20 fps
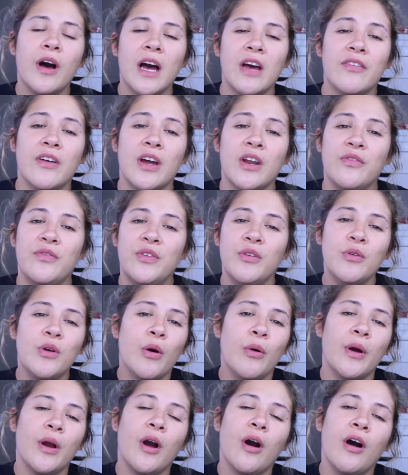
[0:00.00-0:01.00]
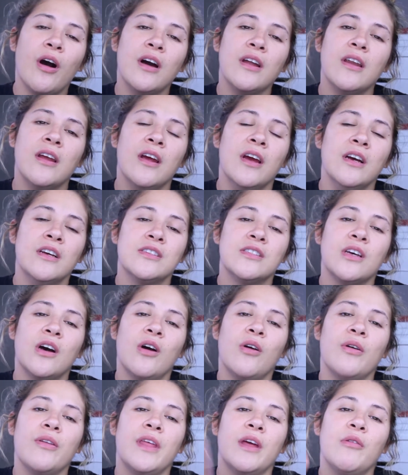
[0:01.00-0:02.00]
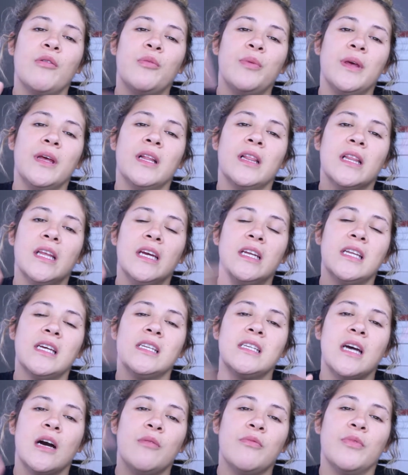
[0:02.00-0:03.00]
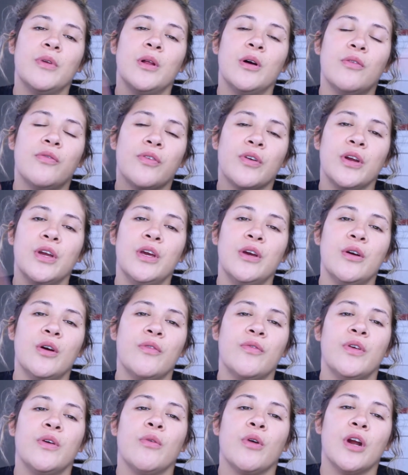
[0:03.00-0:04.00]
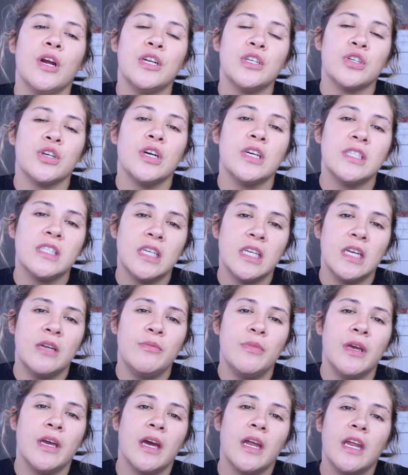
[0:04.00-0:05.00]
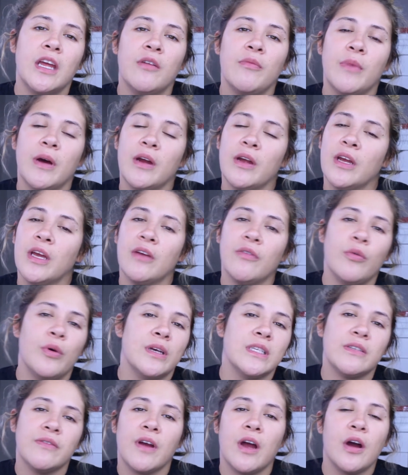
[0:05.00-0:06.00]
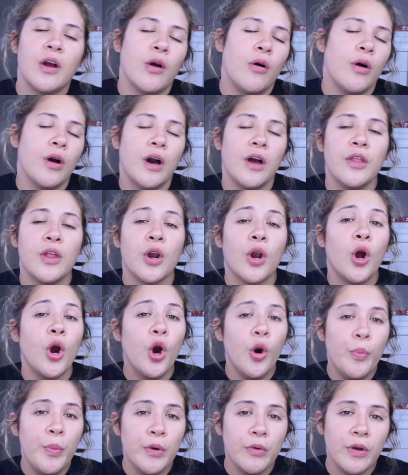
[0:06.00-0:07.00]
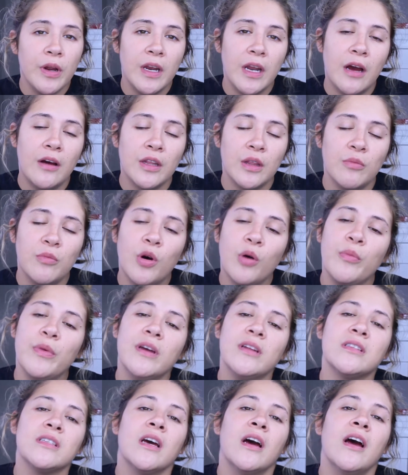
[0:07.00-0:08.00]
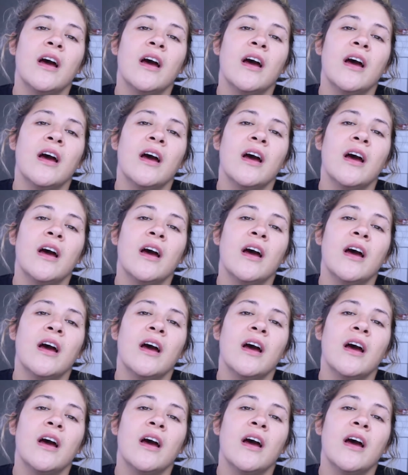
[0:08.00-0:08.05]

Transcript: I've got a few going on, so they will be linked down below for you if you are interested in being any of my giveaways I've got going on that are open right now at the moment.